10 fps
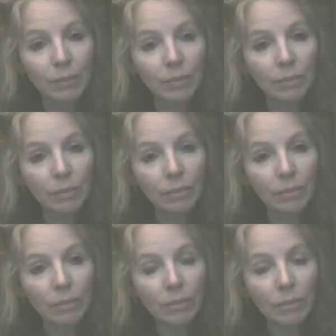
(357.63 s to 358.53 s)

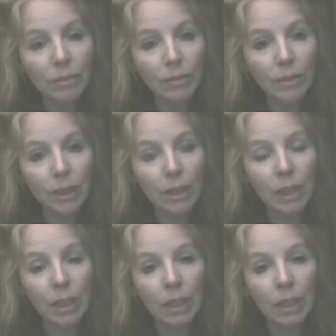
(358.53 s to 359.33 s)
Nothing is said.